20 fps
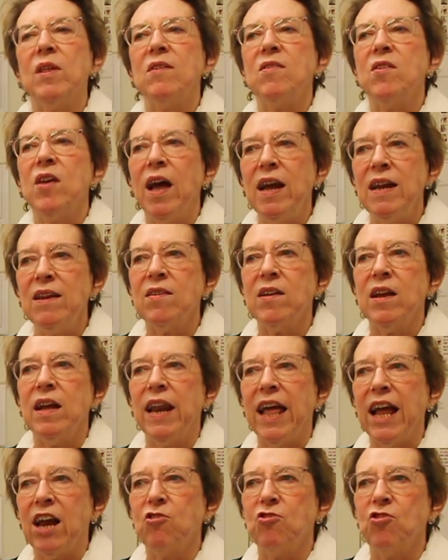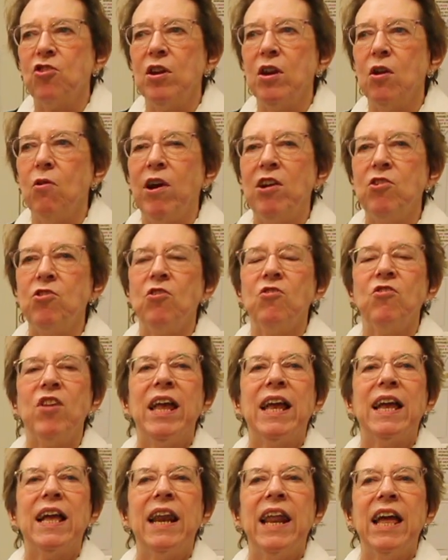Tite collection, or I should
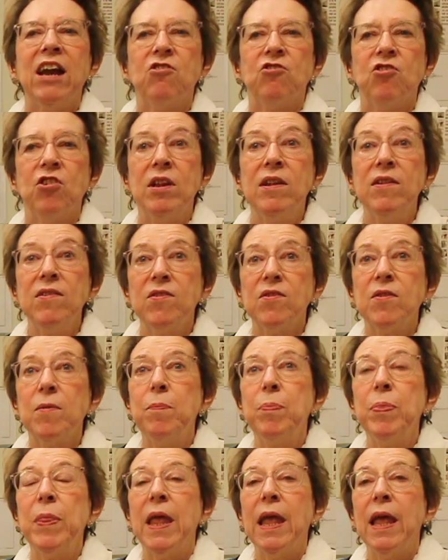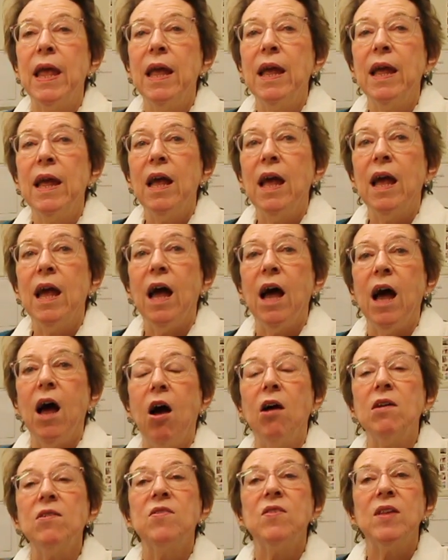say collections,
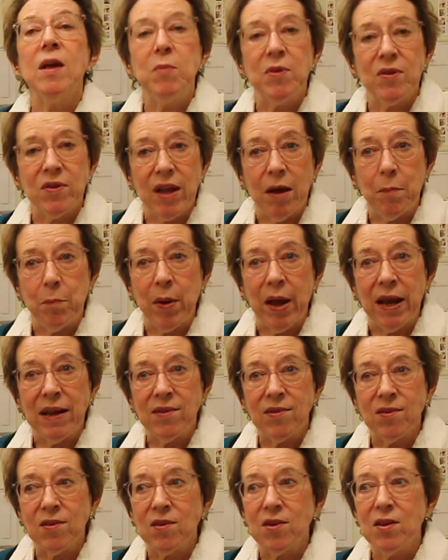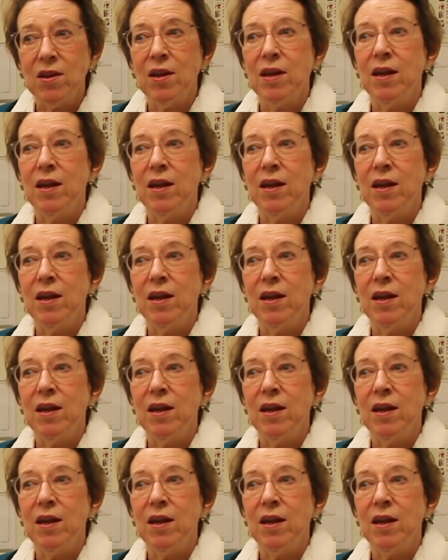are Somerset based.